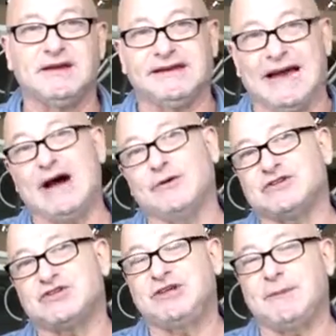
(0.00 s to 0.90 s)
Now
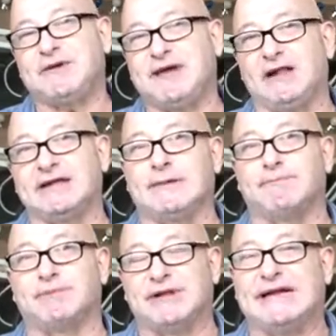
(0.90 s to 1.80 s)
it's Chip Kelly
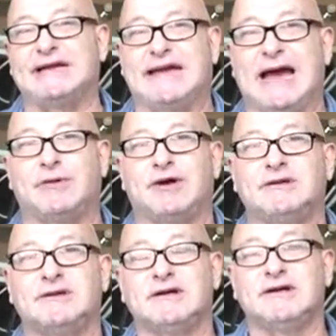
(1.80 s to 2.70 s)
and Blaine Gabbert
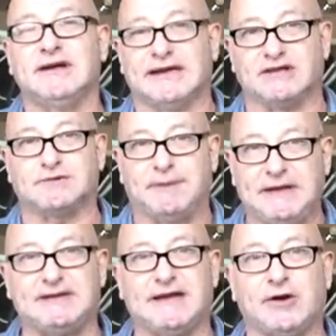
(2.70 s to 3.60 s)
against
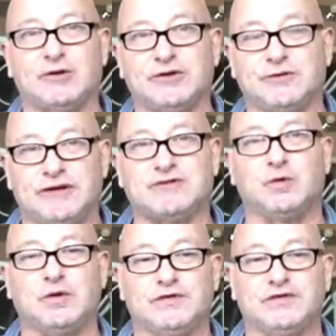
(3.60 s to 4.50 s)
Pete Carroll and Russell
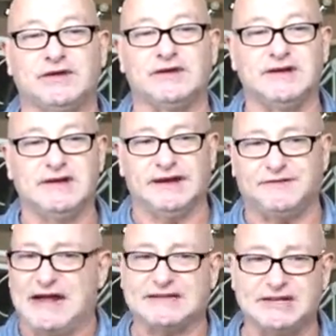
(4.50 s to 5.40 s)
Wilson.
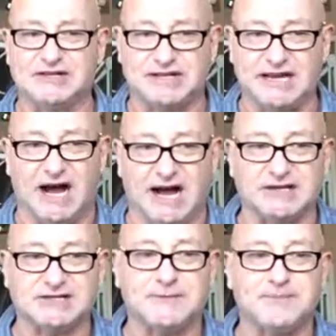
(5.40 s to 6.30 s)
Advantage
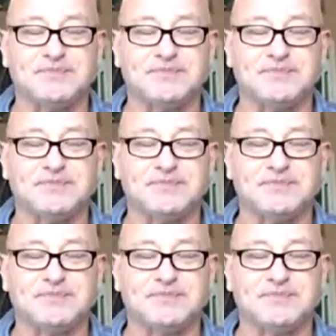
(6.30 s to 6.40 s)
Seahawks.